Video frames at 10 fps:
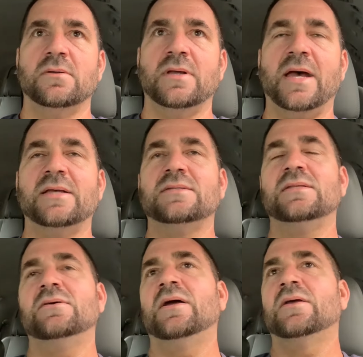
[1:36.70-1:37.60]
ah
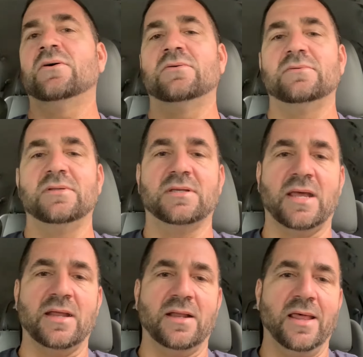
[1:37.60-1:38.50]
see there i go look
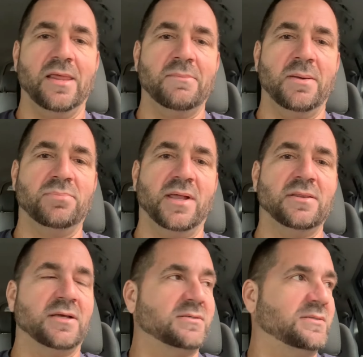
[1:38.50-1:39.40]
at that i let my
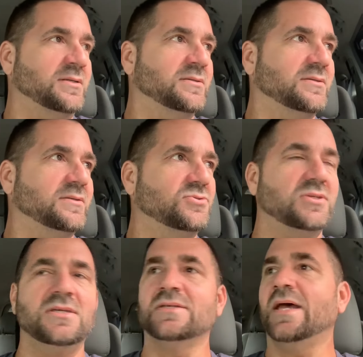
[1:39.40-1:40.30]
bloodlust in
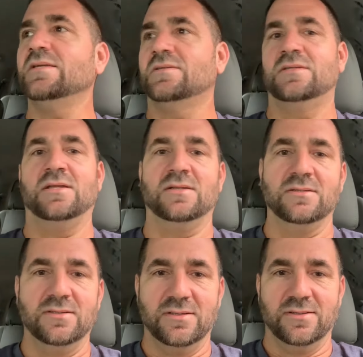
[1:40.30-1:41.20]
jeez i just did it
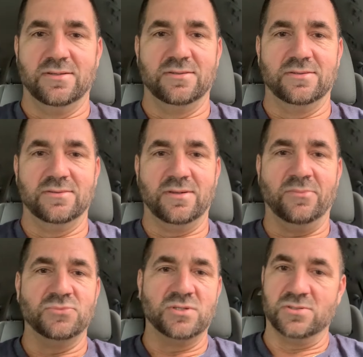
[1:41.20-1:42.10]

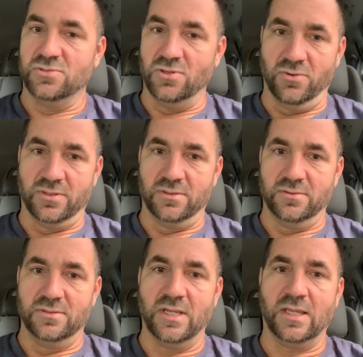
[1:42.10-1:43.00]
i'm just joking
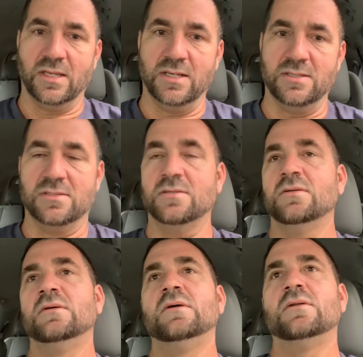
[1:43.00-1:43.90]
take it easy
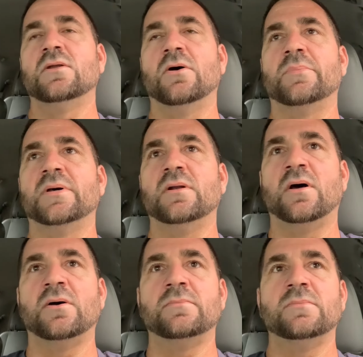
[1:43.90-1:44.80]
no, but
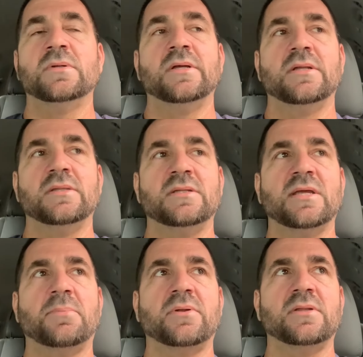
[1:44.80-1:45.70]
um, the
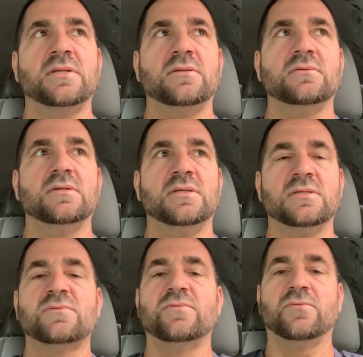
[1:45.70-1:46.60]
death penalty
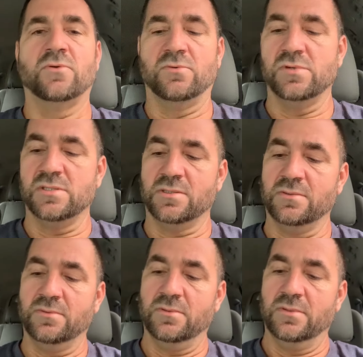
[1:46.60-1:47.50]
is for a reason,